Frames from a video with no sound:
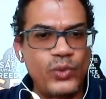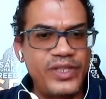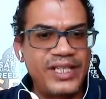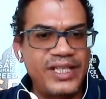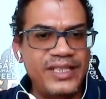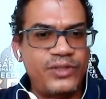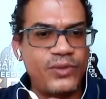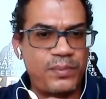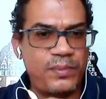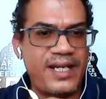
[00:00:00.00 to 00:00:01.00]
we really need
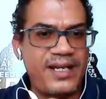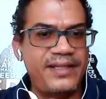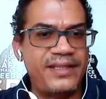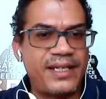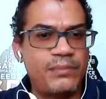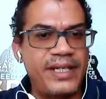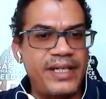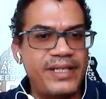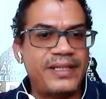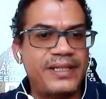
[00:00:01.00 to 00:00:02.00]
to apply that
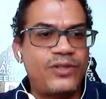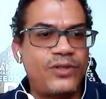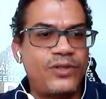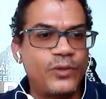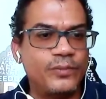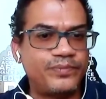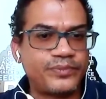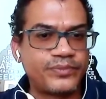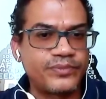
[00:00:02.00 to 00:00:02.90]
method to